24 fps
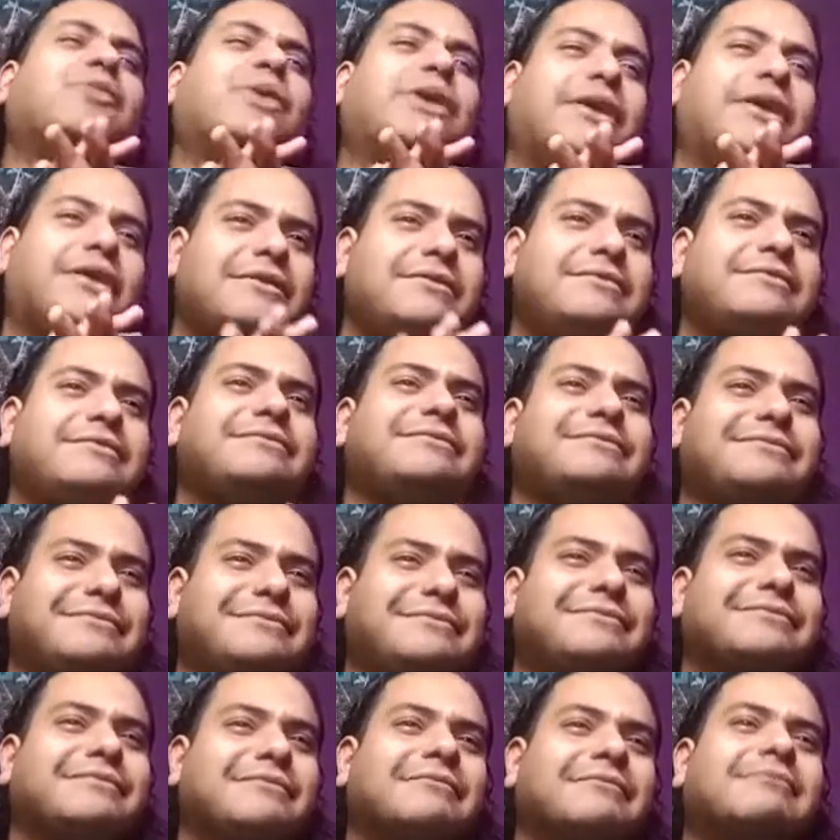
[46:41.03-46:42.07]
weird.
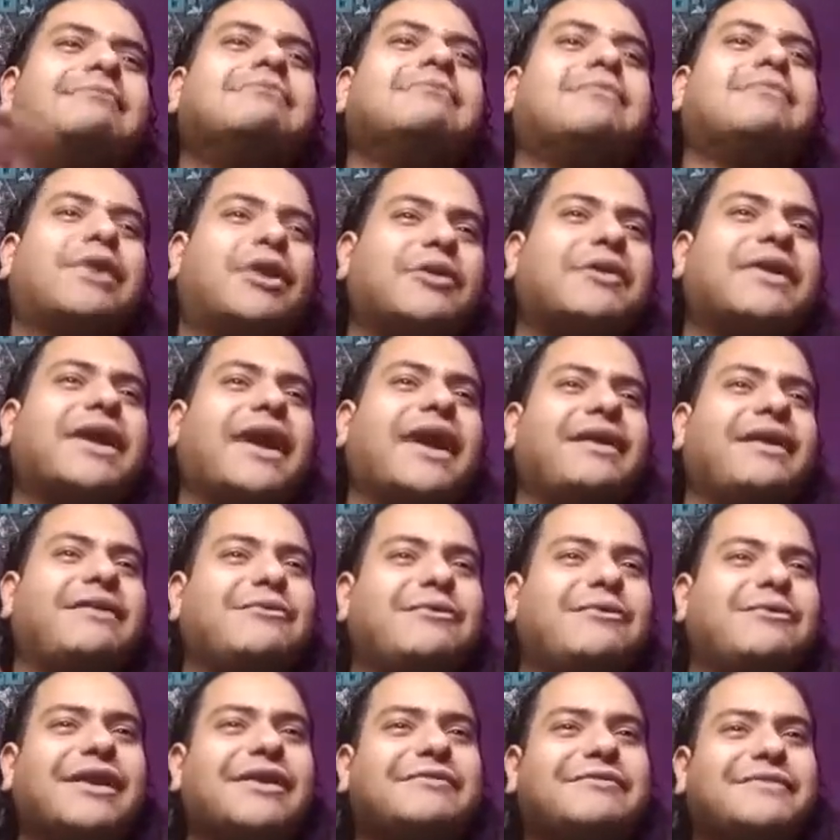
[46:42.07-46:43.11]
But okay,
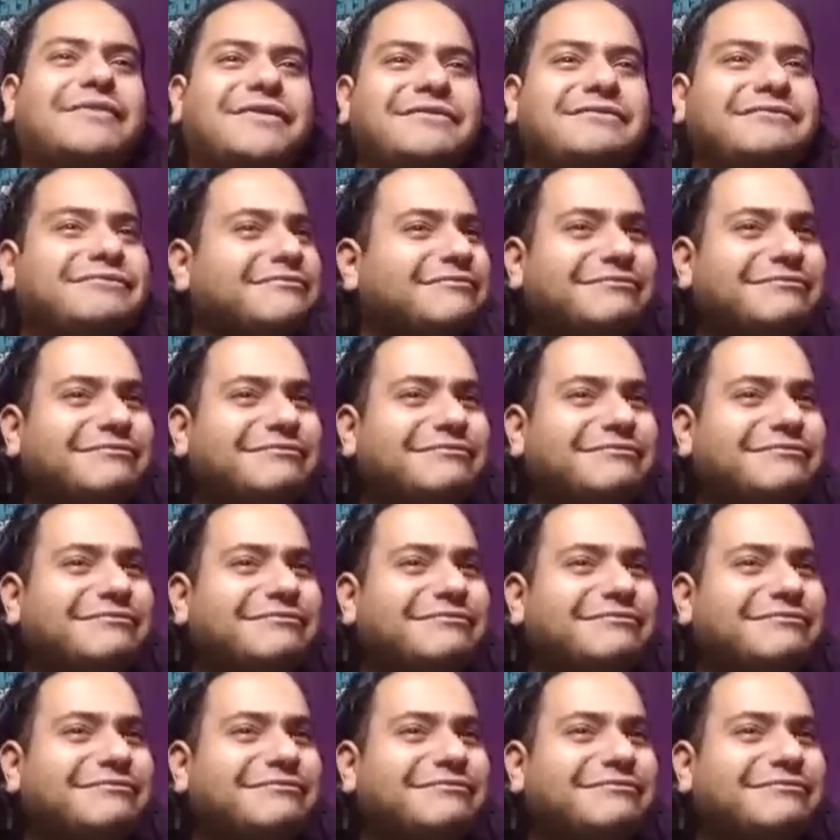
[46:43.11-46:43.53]
whatever.